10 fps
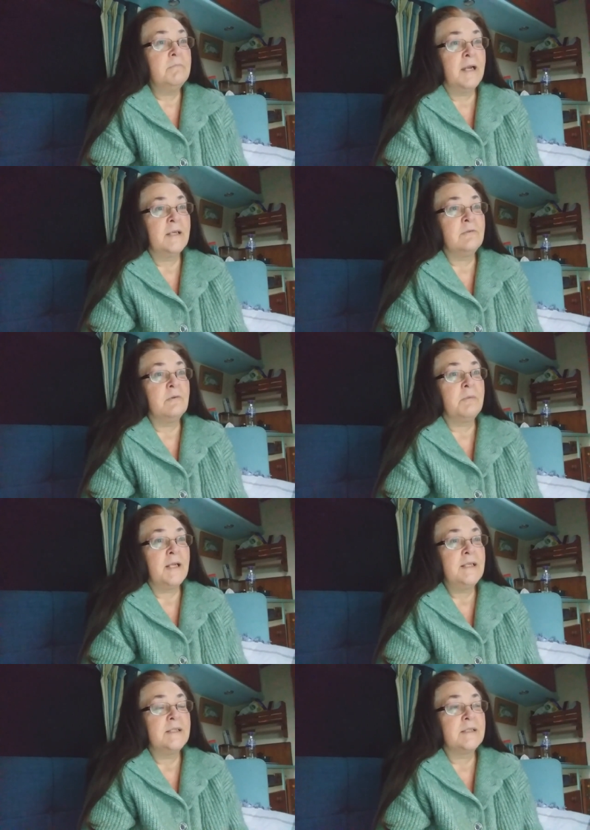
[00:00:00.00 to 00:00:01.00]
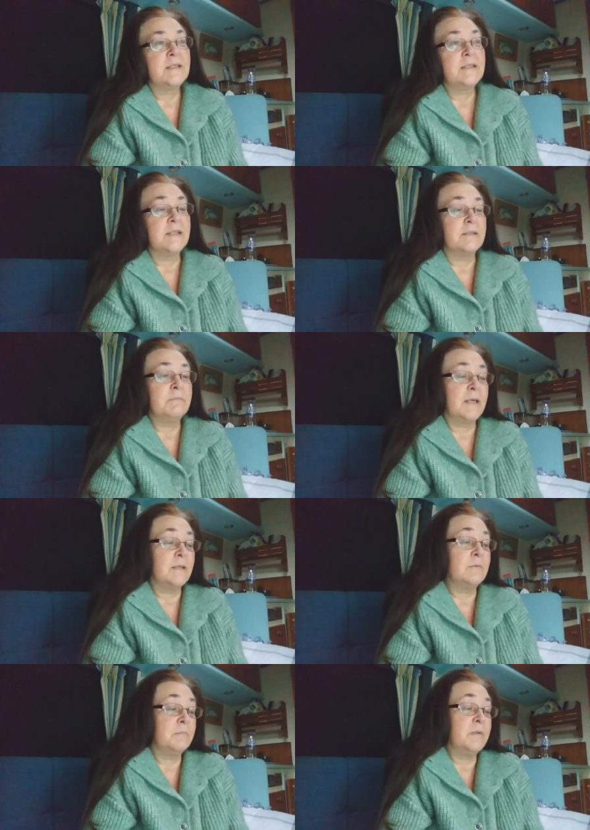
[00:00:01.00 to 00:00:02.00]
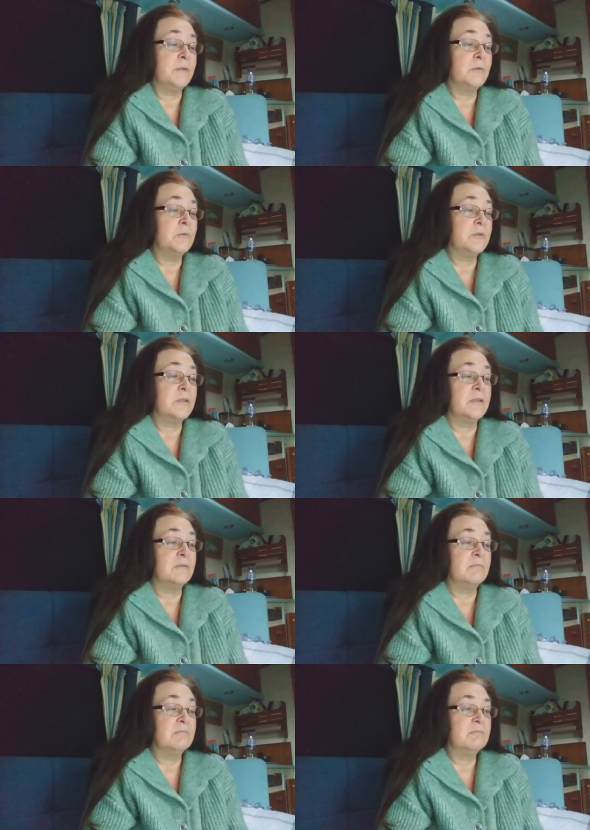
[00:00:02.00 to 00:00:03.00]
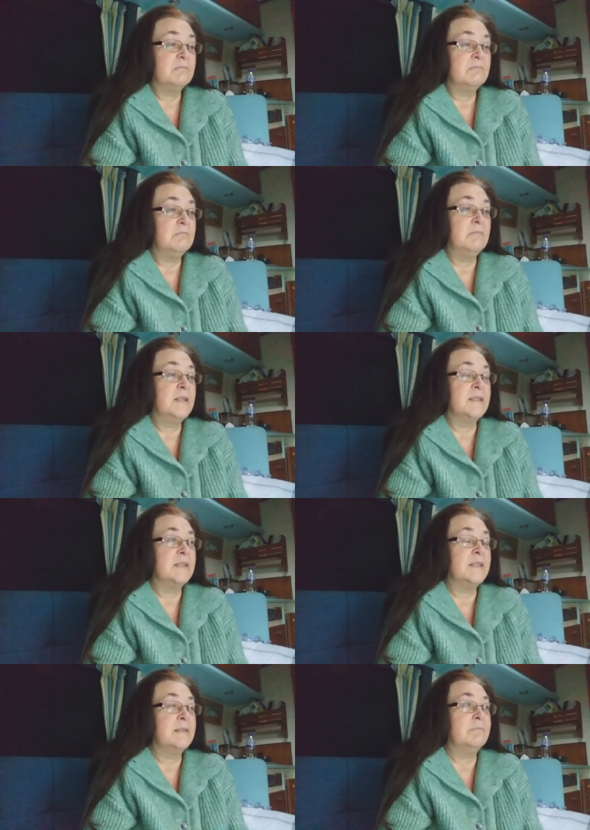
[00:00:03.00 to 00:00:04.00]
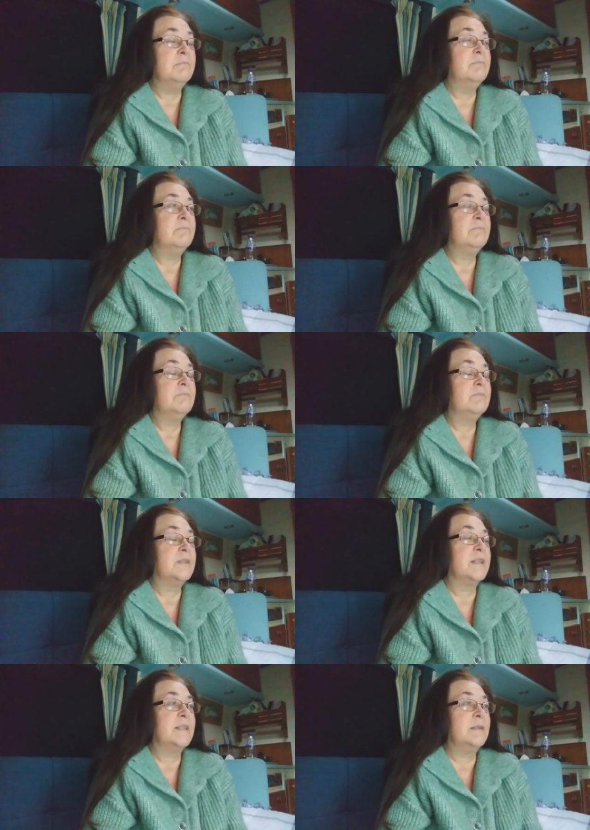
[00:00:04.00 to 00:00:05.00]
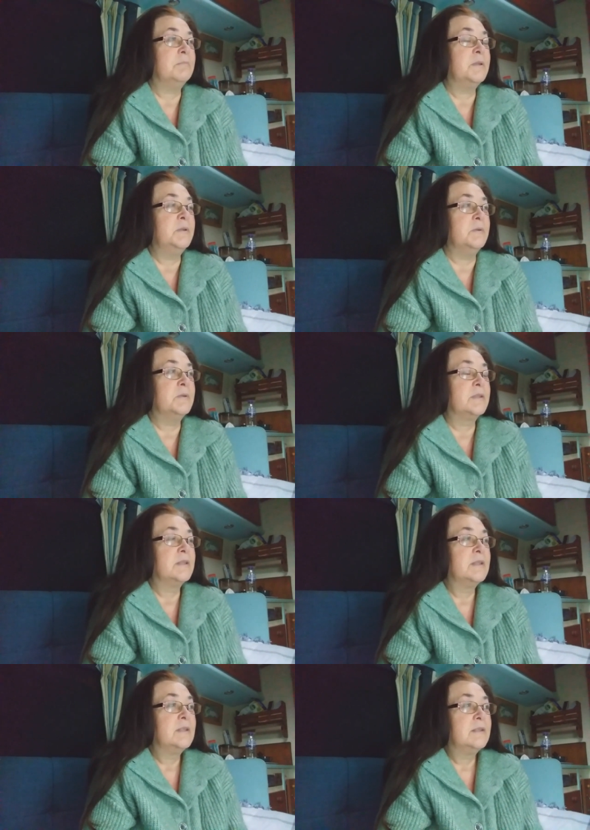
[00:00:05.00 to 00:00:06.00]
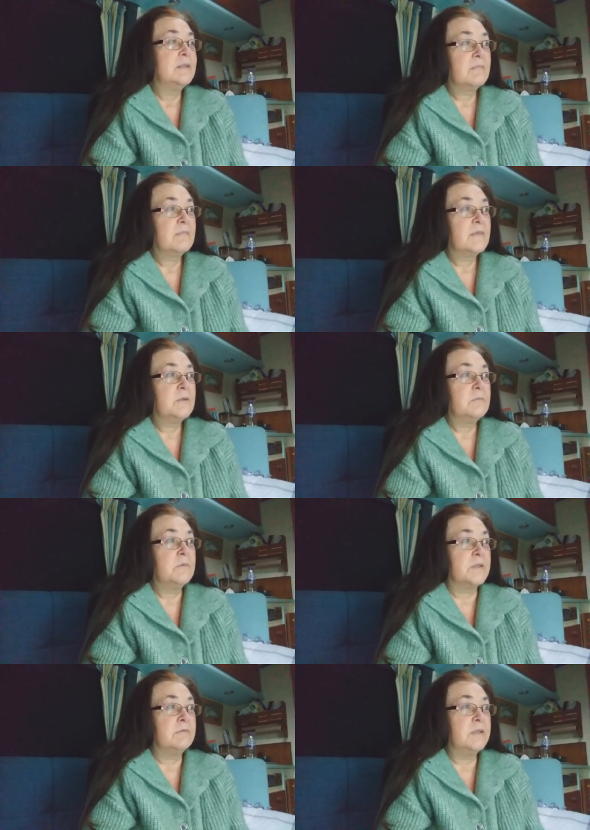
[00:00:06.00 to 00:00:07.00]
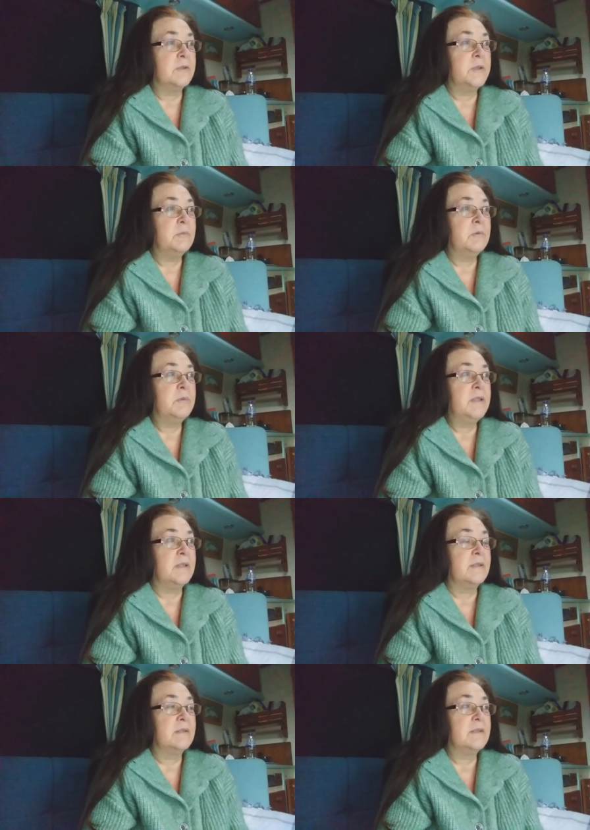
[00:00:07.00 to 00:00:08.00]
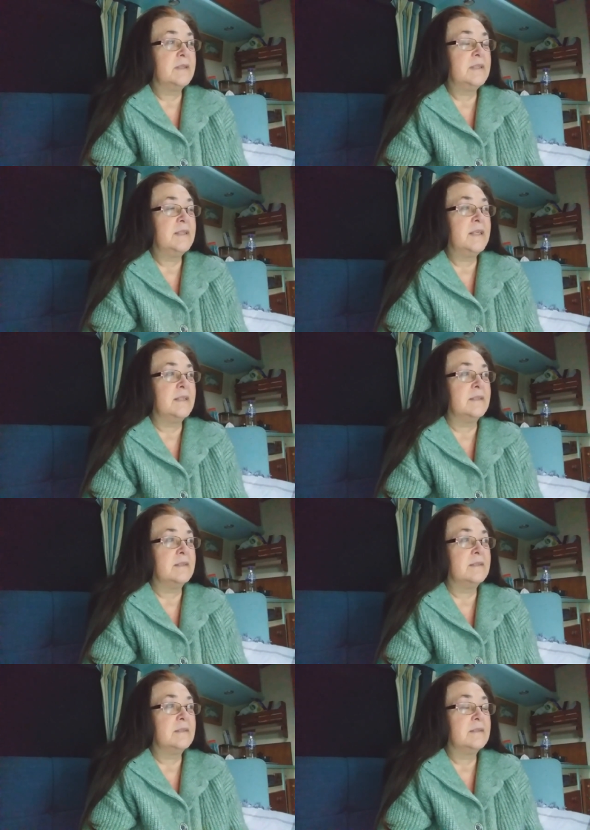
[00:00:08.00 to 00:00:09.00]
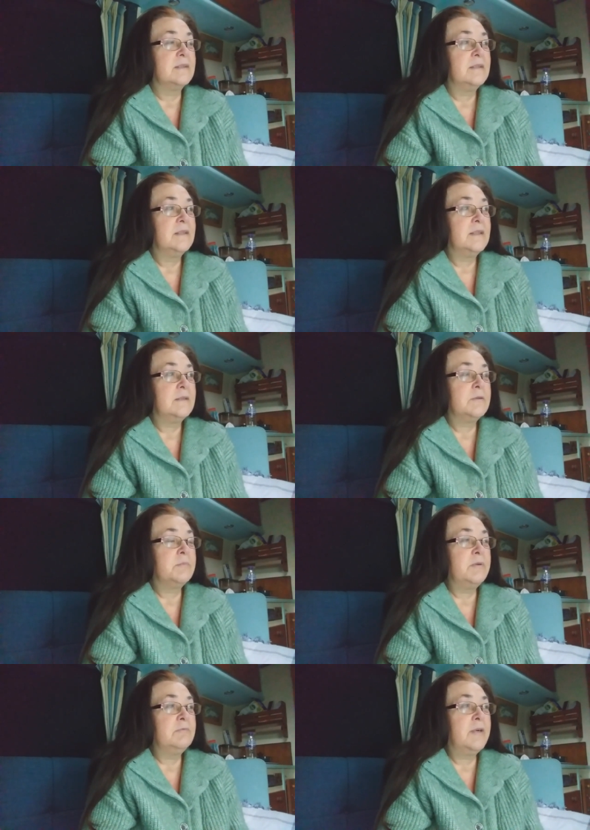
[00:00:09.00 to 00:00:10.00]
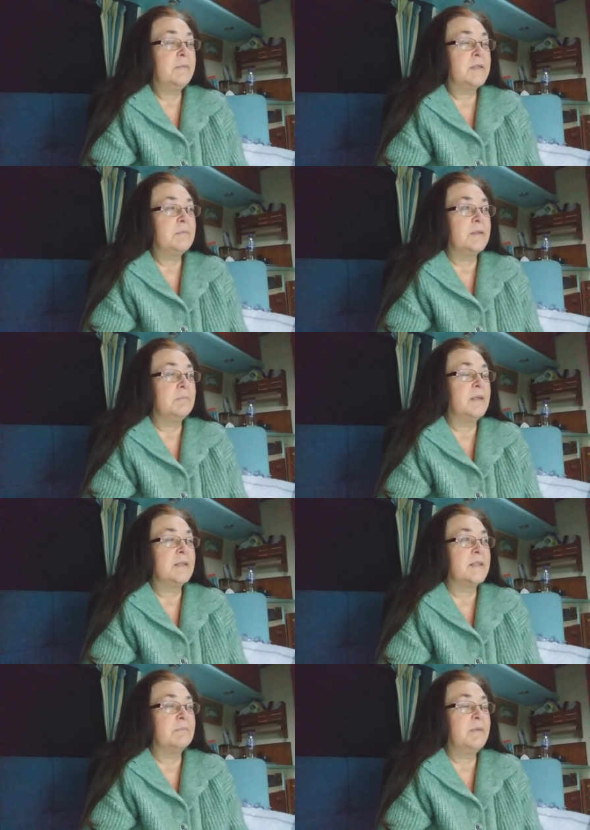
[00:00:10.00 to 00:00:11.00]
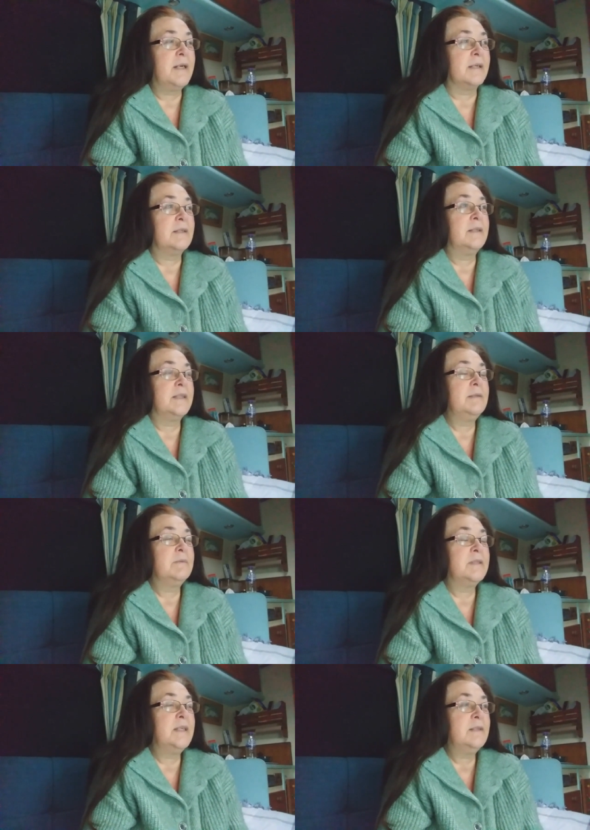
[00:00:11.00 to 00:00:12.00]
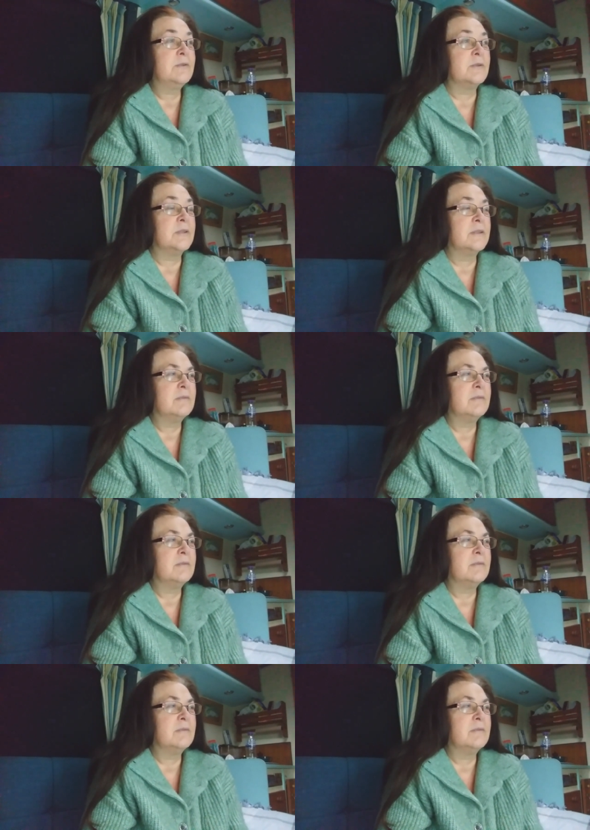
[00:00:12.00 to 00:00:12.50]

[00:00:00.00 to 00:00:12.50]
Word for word: man who replaced this man who had been tortured and mentally and physically abused was the real human being, and at the end it was being wrapped up in a plastic bag like he was the android.